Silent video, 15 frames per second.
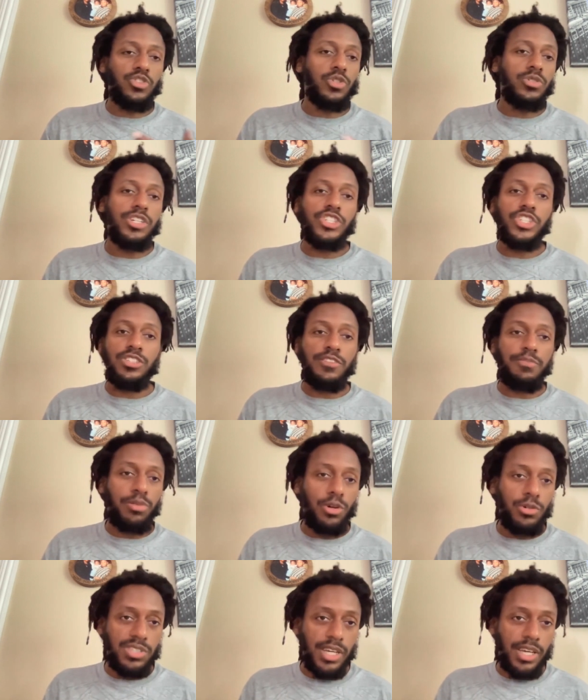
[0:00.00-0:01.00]
tradition of
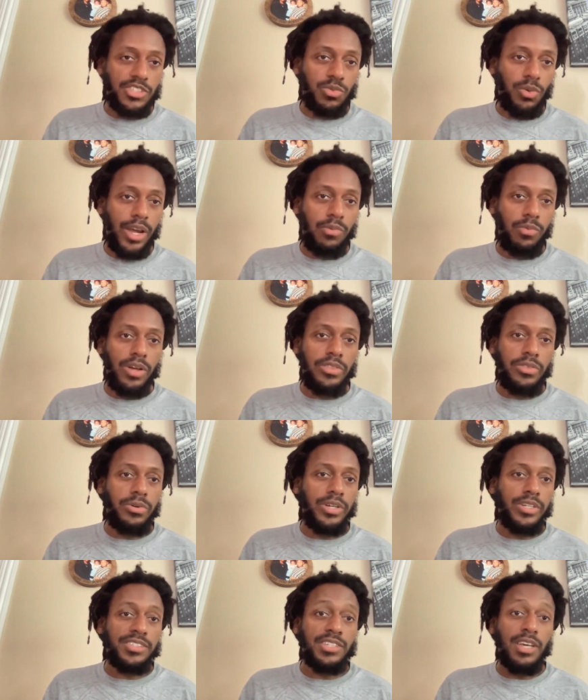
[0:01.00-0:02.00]
protest, right? Whether
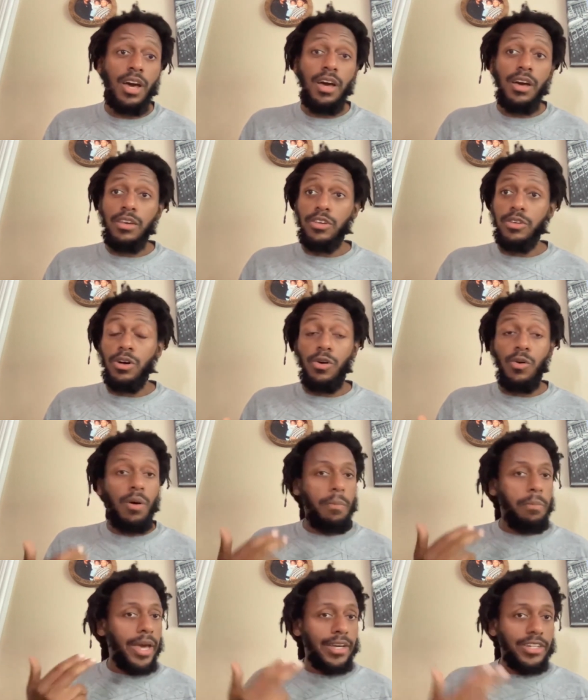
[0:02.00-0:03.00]
it's,
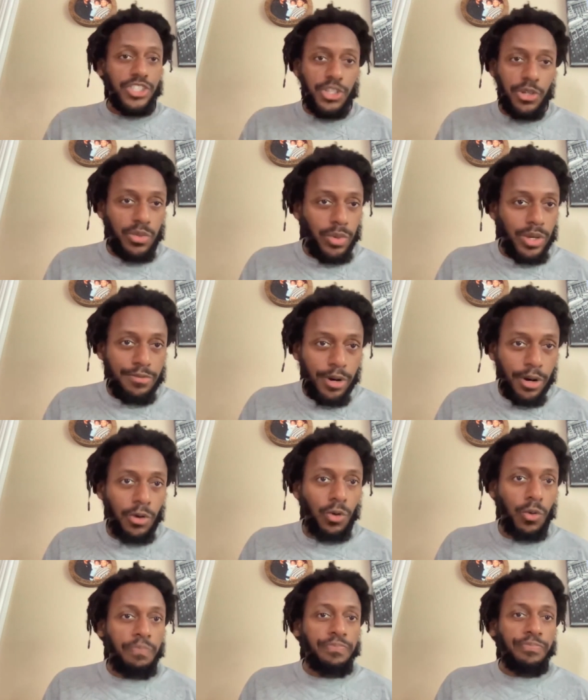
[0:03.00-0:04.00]
making sure that we
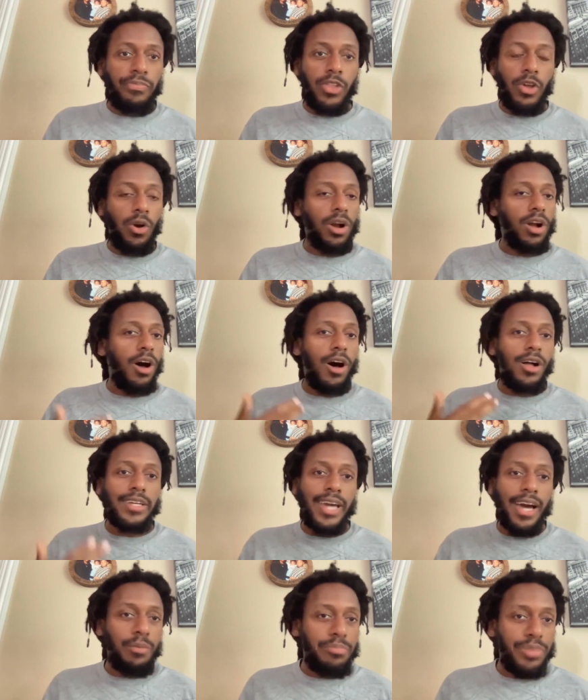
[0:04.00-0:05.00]
vote or
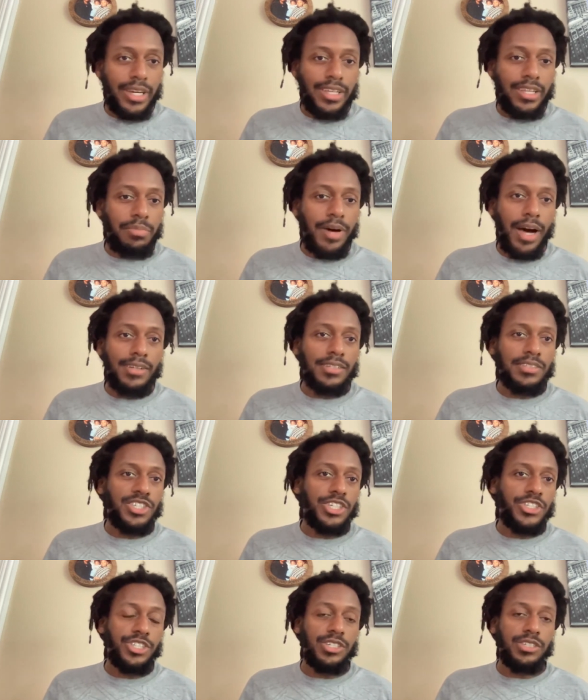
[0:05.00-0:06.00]
calling out bigoted
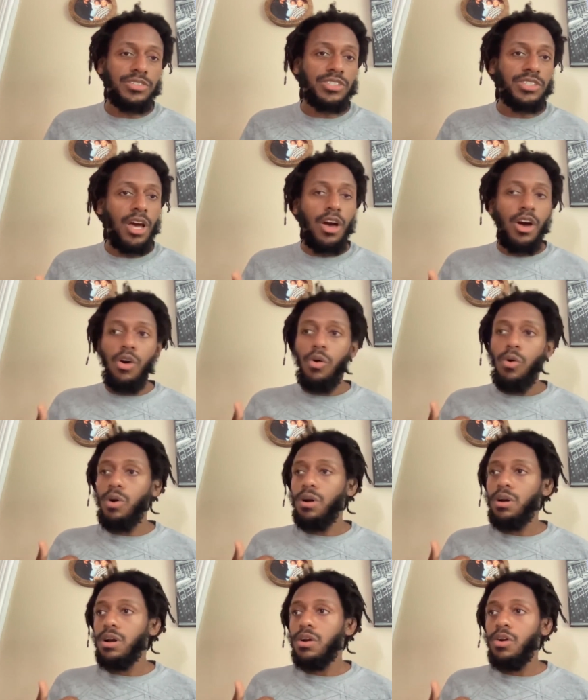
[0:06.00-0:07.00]
politicians
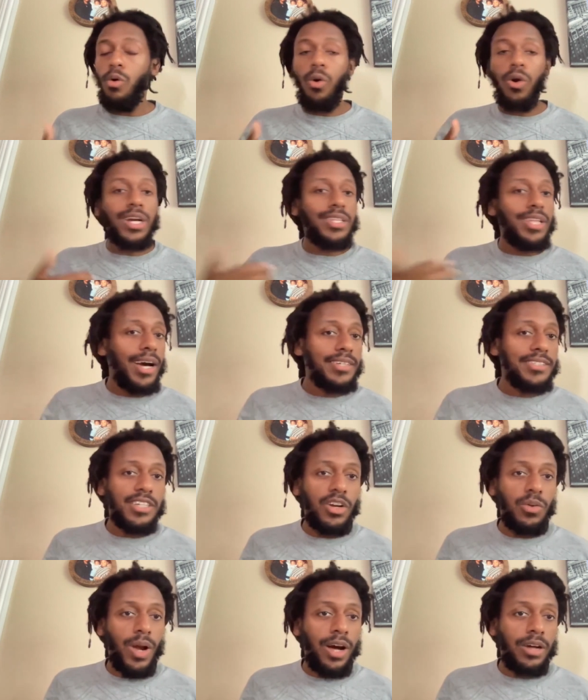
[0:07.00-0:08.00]
or
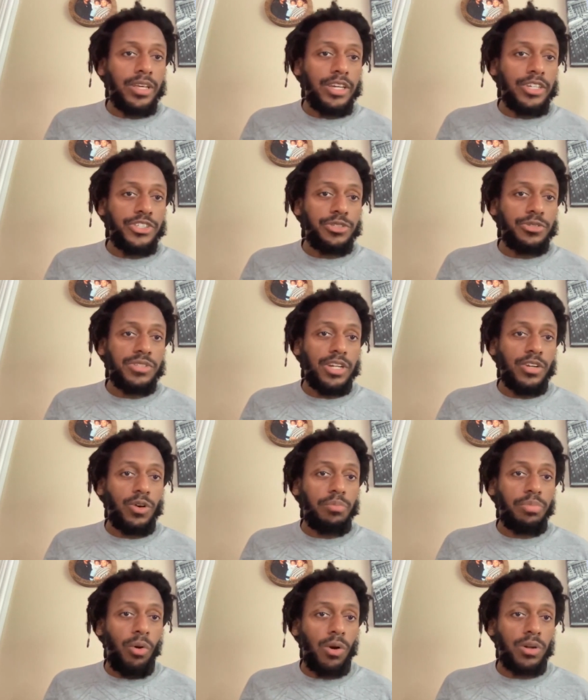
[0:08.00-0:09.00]
organizing around issues that are
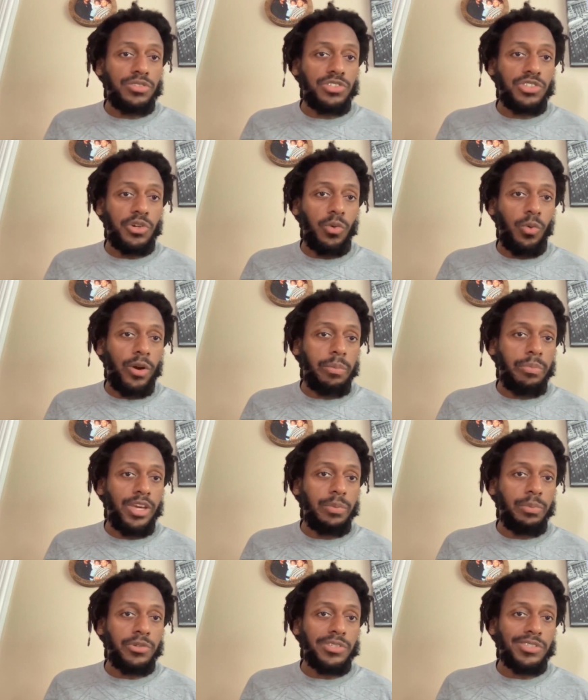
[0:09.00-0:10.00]
important to queer
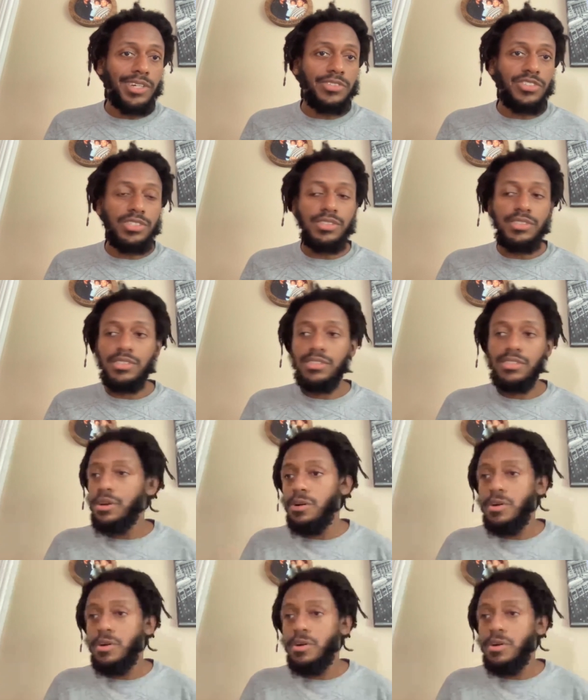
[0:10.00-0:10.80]
people, such as,